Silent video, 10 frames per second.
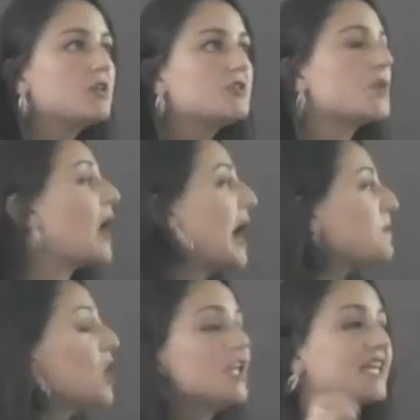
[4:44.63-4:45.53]
So
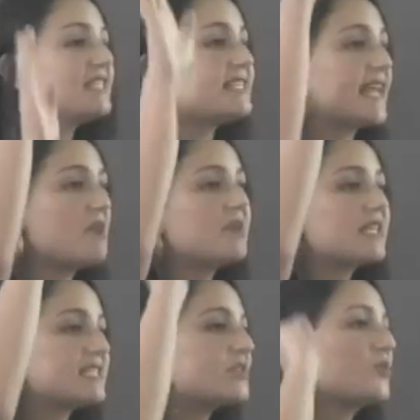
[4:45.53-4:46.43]
I'm calling on Sam
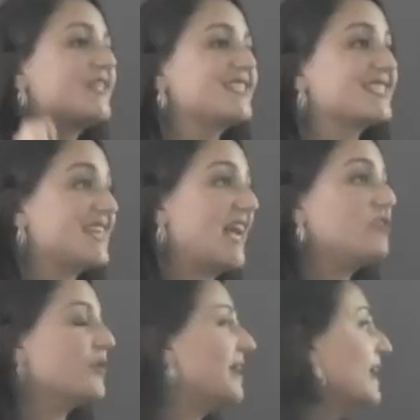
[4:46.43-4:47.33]
because he's raising his
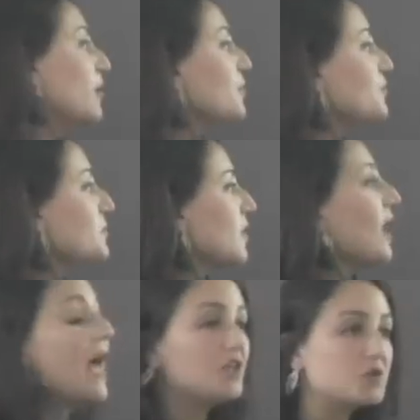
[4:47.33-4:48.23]
hand right now,
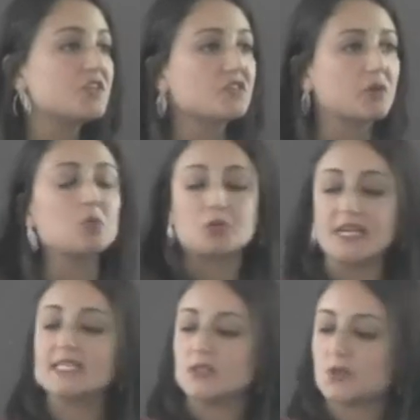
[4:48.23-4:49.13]
and using verbal
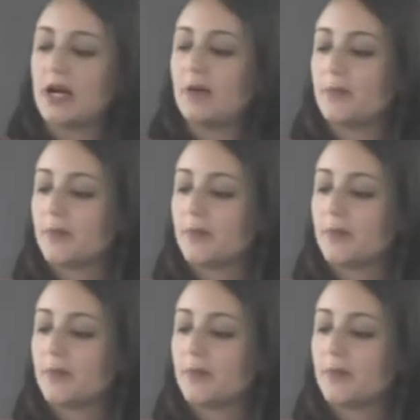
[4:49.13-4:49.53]
praise as well.